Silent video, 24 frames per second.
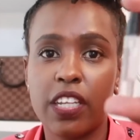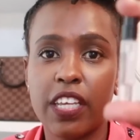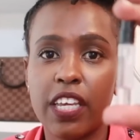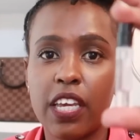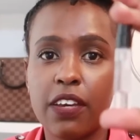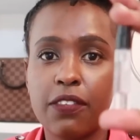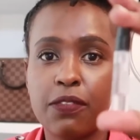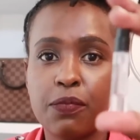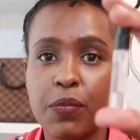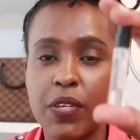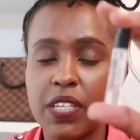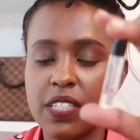They
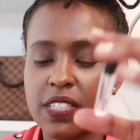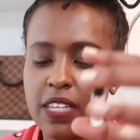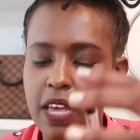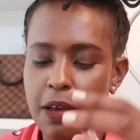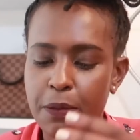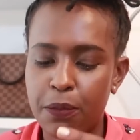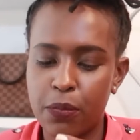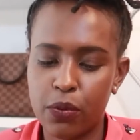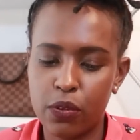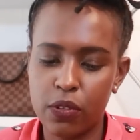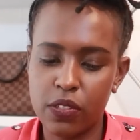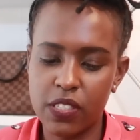gave me
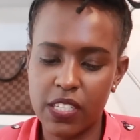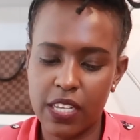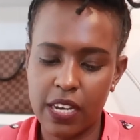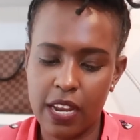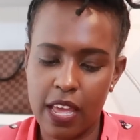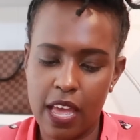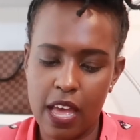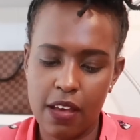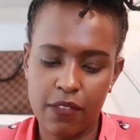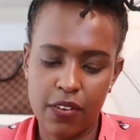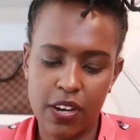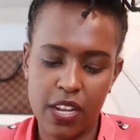samples, and
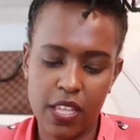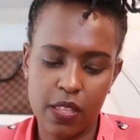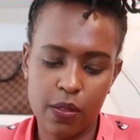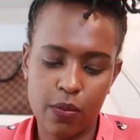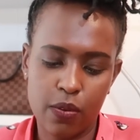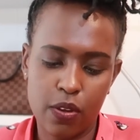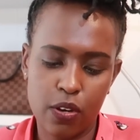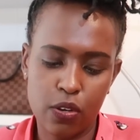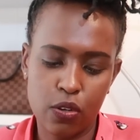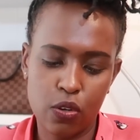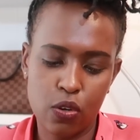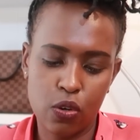I have another
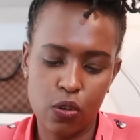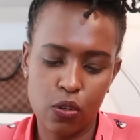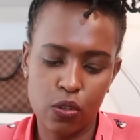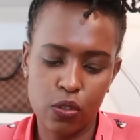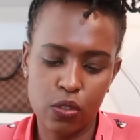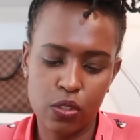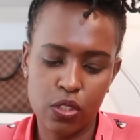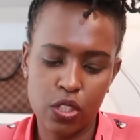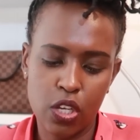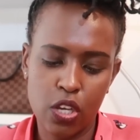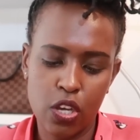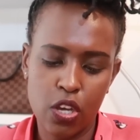one
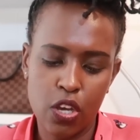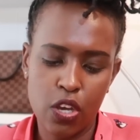called